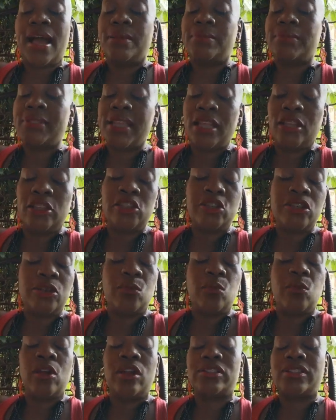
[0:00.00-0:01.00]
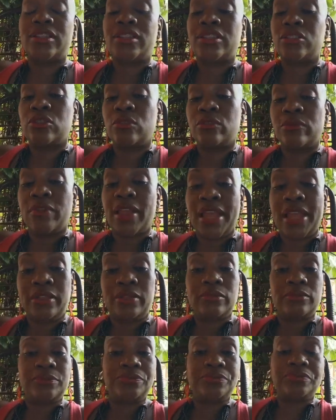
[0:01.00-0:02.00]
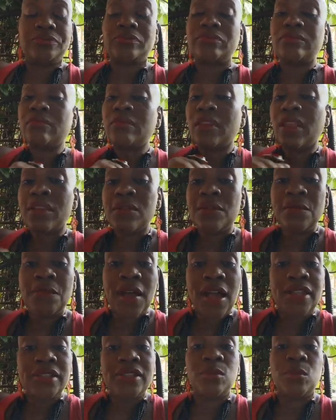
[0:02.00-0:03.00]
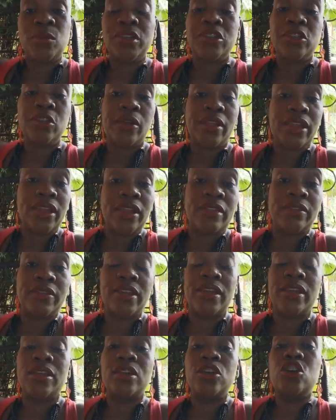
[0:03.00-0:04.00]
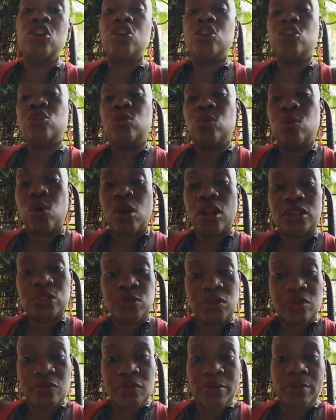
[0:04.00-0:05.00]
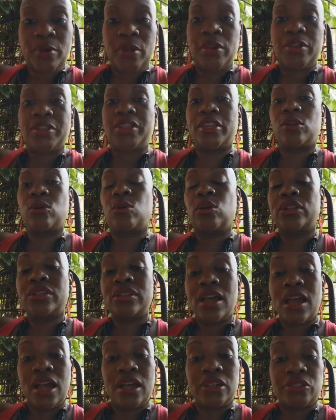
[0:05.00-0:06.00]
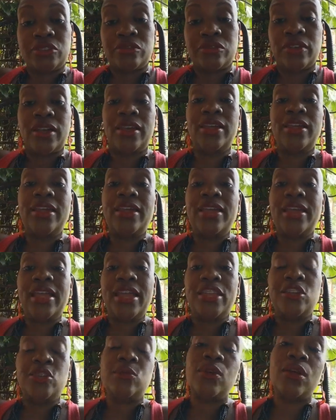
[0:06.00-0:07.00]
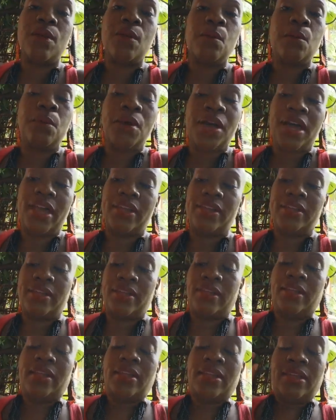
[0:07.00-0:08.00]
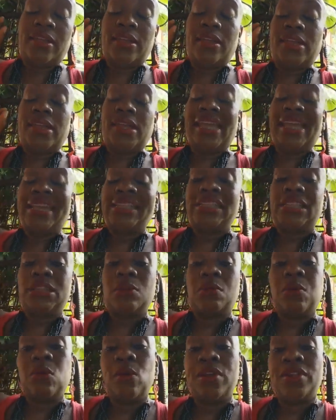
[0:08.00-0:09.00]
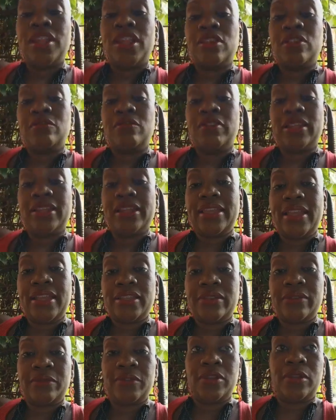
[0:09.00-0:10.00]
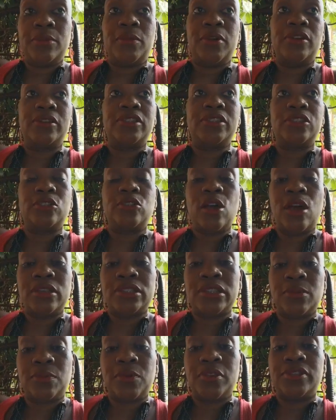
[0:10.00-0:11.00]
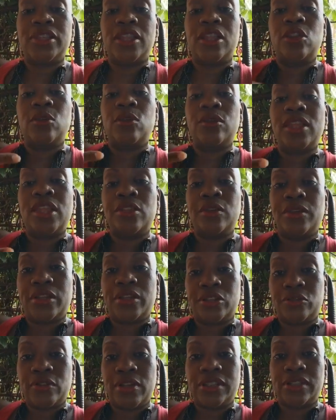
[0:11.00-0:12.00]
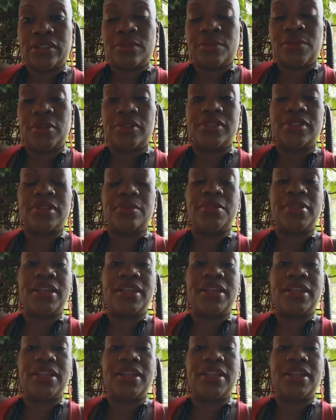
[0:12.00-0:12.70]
I'm telling you it works. It's great. Find someone in your area who works with rebirthing or Tantra and do it. But it's important that you really interview the person, talk to the person, and know that you can trust the person,